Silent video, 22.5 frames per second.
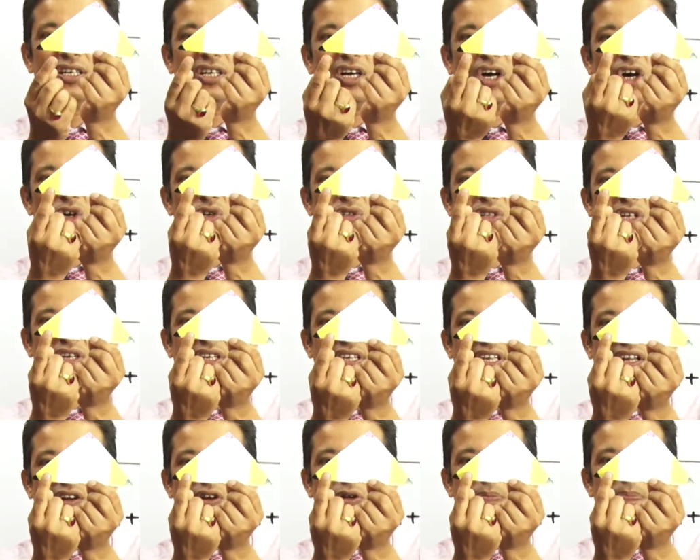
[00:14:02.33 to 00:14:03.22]
on the
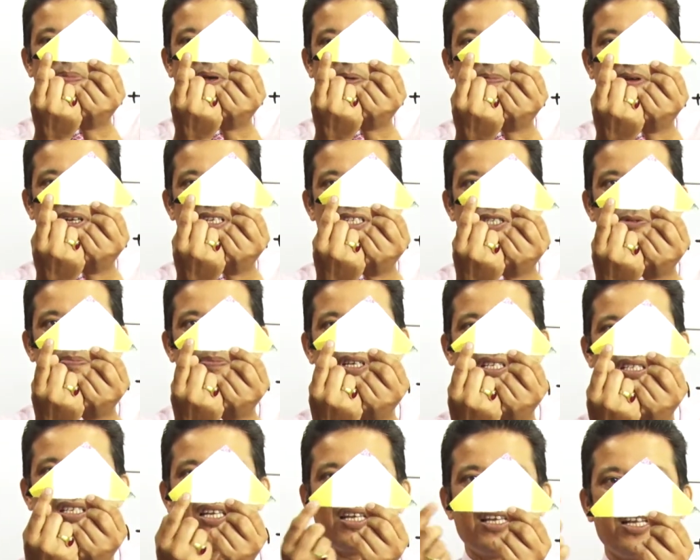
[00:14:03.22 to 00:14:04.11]
yellow paper is
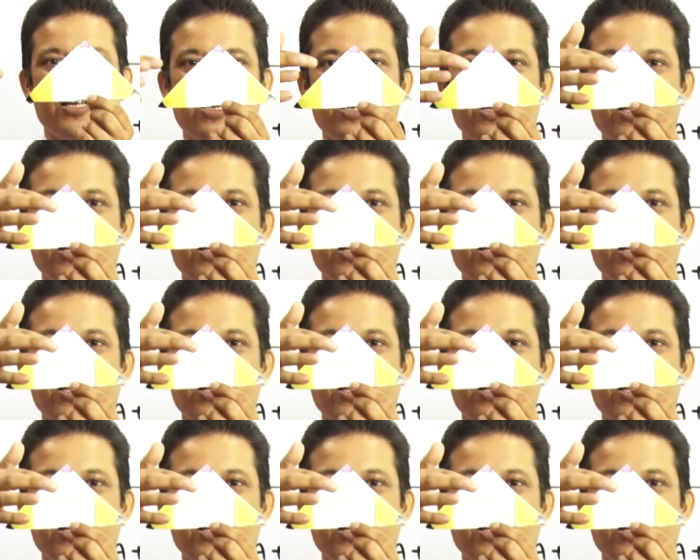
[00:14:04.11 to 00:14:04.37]
pasted here,